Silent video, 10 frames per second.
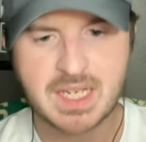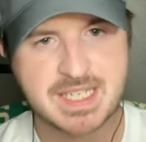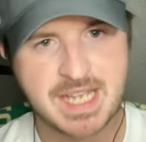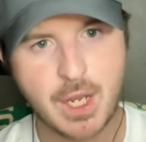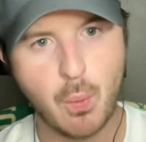
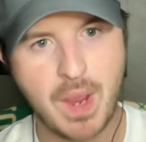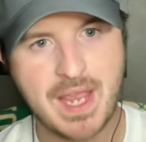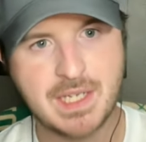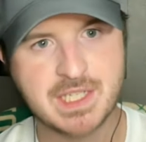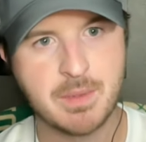take
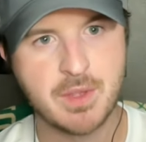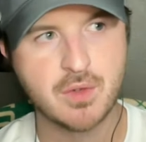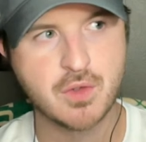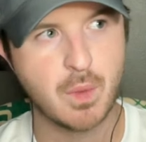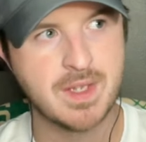away some of
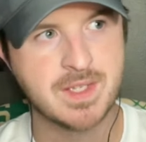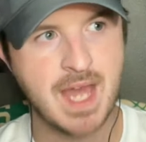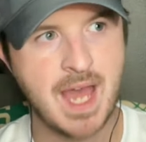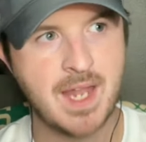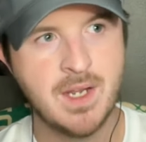those ones
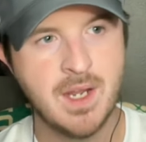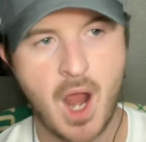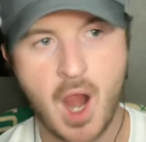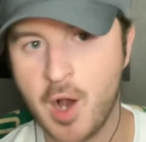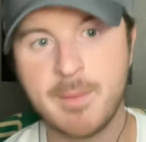that
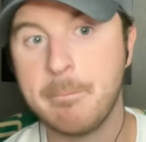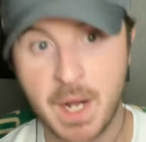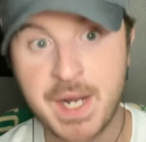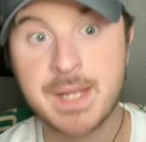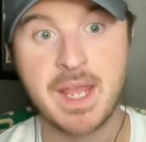aren't
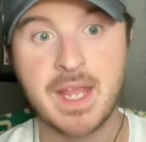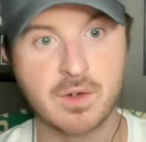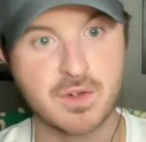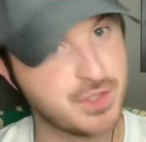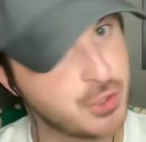
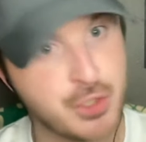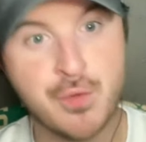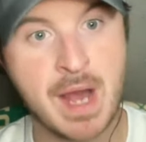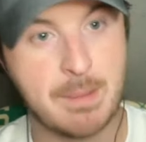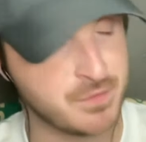moneymakers. They're
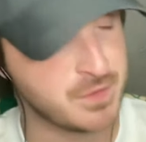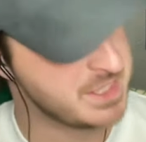tune-ups for